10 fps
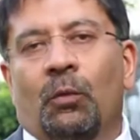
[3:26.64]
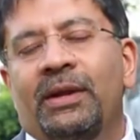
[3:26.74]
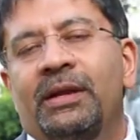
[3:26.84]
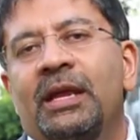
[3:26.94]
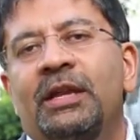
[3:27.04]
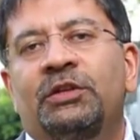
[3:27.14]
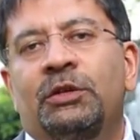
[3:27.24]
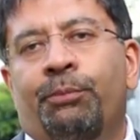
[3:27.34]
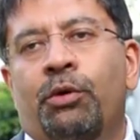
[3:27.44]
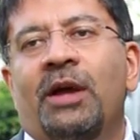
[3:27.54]
We need
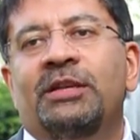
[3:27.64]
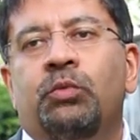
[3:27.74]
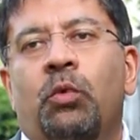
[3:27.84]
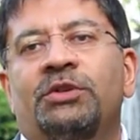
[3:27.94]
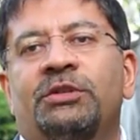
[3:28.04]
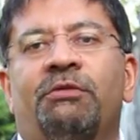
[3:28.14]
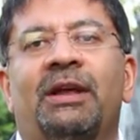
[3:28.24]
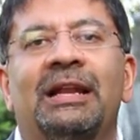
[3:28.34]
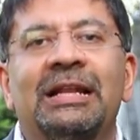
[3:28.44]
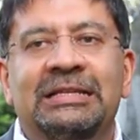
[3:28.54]
to price water
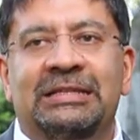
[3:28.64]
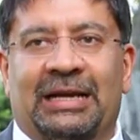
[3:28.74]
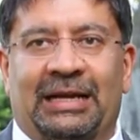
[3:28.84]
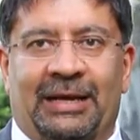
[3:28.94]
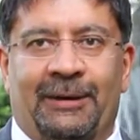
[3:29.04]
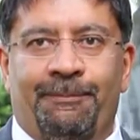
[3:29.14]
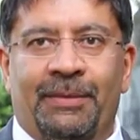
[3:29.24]
realistically